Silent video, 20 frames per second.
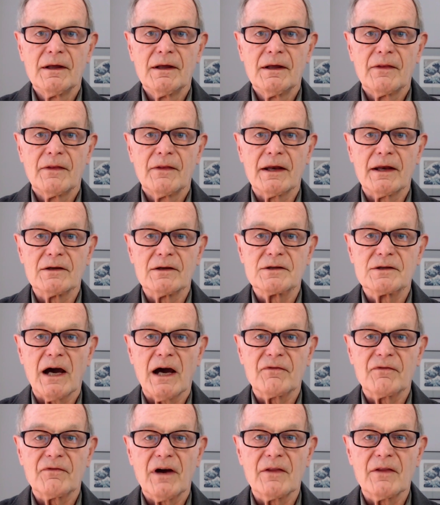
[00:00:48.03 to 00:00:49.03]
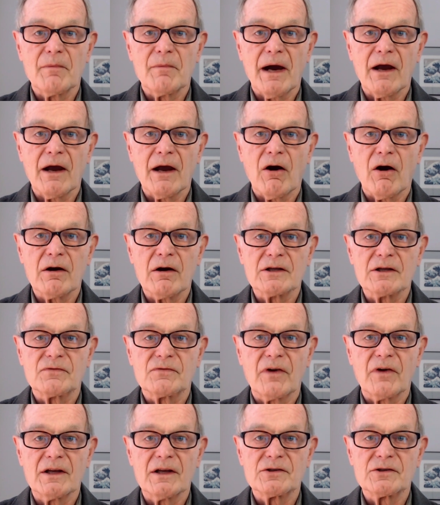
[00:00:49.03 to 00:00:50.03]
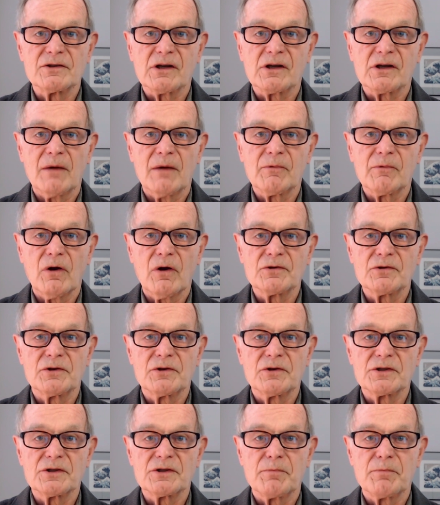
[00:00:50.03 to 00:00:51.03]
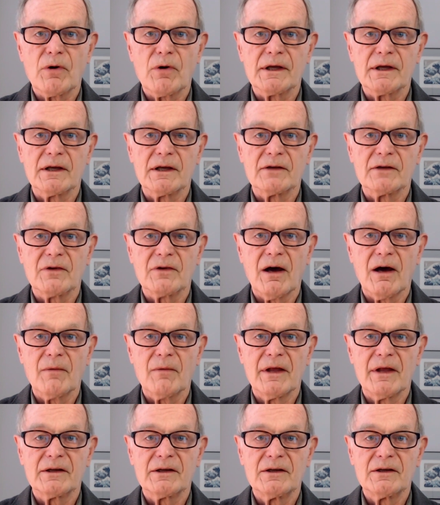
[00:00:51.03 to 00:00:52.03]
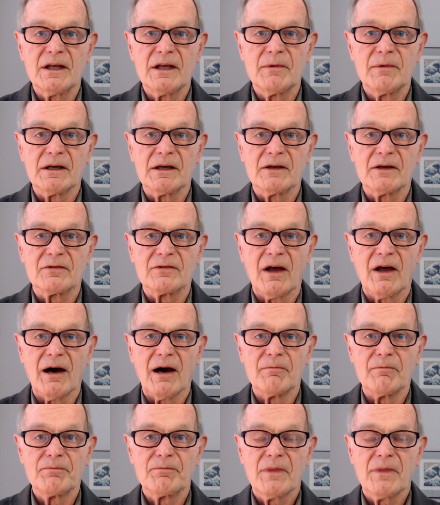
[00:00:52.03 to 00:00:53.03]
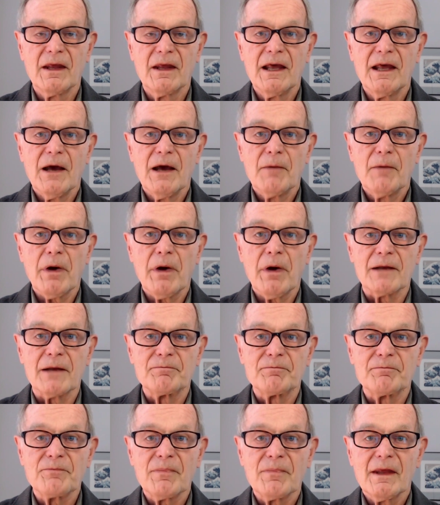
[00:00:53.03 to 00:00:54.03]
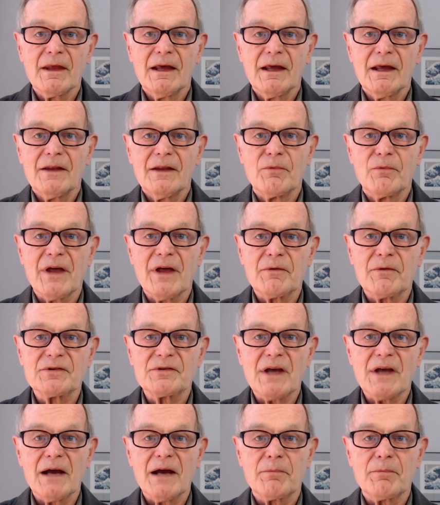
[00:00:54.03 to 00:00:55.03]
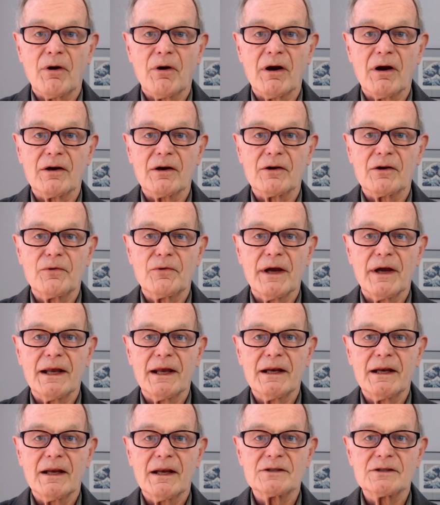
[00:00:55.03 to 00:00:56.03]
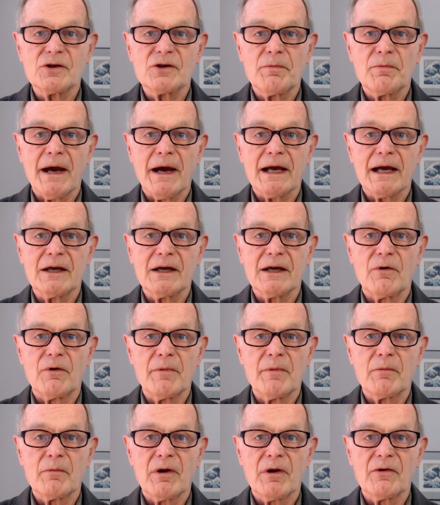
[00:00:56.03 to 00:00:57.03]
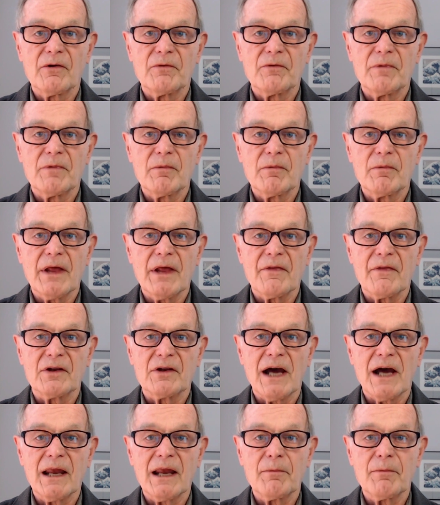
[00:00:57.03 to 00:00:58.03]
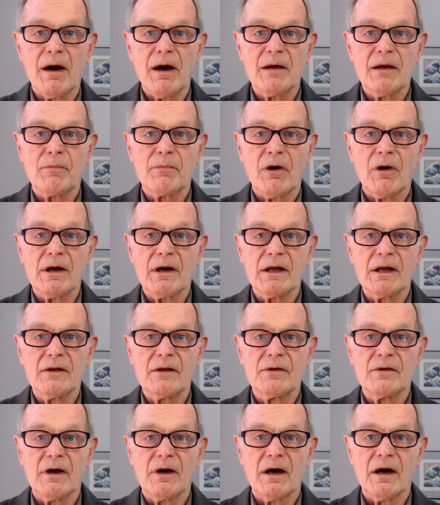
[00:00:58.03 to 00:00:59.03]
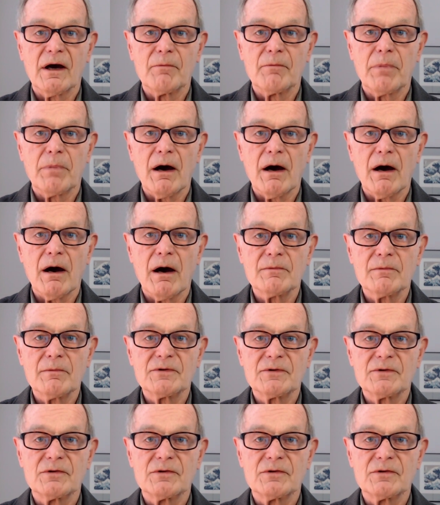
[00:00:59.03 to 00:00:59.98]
That is, I find that my artist friends come closer to supporting Islam than condemning Islam. But with that sidebar created, let's go back and remember how the Taliban brought in bombs to